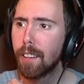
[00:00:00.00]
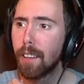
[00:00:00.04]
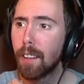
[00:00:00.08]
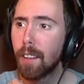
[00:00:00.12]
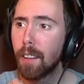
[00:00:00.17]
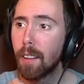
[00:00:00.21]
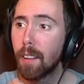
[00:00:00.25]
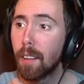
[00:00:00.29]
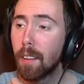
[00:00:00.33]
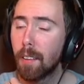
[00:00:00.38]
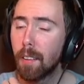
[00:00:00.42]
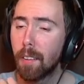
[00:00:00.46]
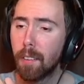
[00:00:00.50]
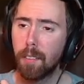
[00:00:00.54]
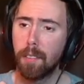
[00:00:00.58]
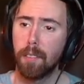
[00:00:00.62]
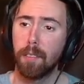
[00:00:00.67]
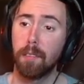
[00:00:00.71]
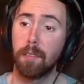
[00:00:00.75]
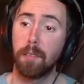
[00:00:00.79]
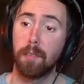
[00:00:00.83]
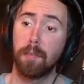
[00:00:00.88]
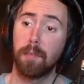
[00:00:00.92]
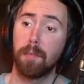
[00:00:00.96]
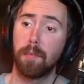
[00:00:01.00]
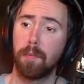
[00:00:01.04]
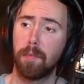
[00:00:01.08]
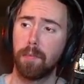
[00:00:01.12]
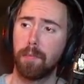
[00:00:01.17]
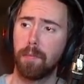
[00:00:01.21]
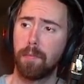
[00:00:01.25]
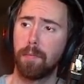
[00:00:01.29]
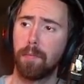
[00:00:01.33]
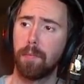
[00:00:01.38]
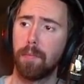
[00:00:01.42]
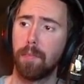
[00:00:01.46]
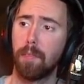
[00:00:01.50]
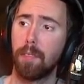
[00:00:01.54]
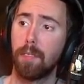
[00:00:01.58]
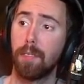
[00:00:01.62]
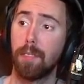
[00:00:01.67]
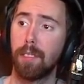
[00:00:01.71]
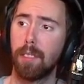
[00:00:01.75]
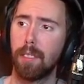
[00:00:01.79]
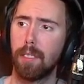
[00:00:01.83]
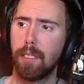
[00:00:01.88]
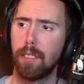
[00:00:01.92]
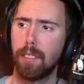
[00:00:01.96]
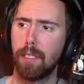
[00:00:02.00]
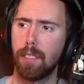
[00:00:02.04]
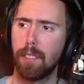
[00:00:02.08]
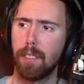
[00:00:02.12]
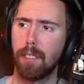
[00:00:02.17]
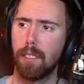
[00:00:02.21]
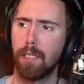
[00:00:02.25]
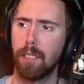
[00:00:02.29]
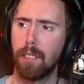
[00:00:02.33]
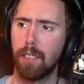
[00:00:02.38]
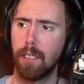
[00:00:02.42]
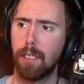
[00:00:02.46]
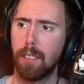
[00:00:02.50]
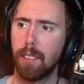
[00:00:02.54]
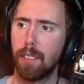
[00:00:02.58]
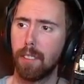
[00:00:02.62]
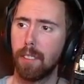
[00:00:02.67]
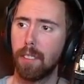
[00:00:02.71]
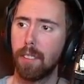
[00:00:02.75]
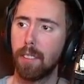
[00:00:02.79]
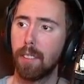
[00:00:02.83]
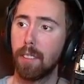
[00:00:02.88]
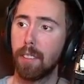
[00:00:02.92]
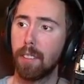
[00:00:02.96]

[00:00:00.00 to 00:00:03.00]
[no speech]